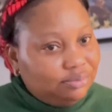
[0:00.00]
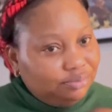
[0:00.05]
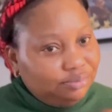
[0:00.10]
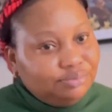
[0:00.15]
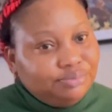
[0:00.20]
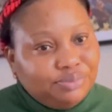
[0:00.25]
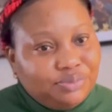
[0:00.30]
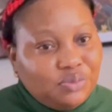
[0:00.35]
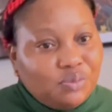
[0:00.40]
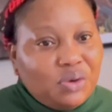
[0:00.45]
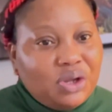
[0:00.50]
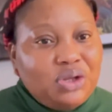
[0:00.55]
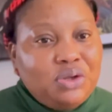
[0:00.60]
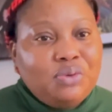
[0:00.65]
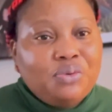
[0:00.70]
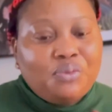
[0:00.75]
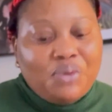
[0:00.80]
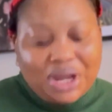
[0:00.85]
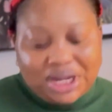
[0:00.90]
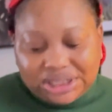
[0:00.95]
mm, when
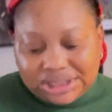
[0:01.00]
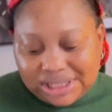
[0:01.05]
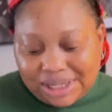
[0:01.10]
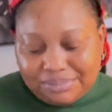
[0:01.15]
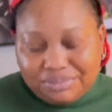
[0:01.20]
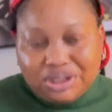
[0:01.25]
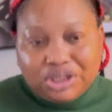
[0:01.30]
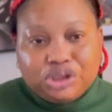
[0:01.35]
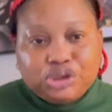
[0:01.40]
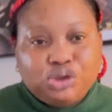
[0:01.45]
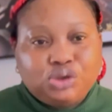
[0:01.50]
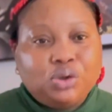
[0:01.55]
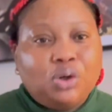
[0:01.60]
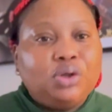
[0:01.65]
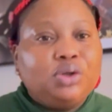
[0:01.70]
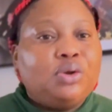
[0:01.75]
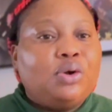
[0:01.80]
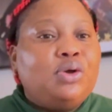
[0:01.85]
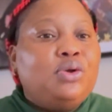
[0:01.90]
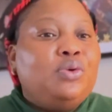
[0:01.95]
you wear something
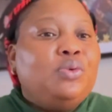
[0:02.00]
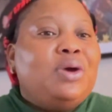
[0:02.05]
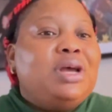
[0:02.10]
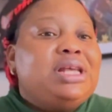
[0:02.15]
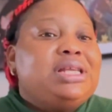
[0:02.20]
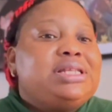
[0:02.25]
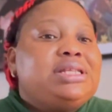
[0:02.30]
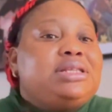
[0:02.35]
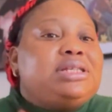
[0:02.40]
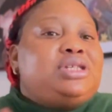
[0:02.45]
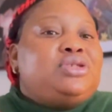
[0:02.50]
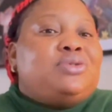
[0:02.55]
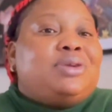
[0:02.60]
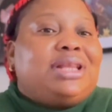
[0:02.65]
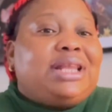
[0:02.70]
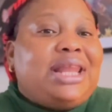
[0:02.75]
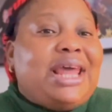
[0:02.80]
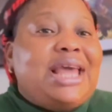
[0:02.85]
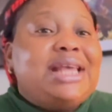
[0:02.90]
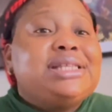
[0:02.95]
short or you wear
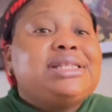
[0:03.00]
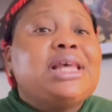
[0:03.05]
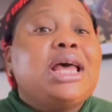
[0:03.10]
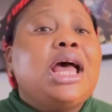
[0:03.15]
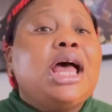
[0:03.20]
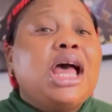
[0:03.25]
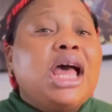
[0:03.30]
shortless,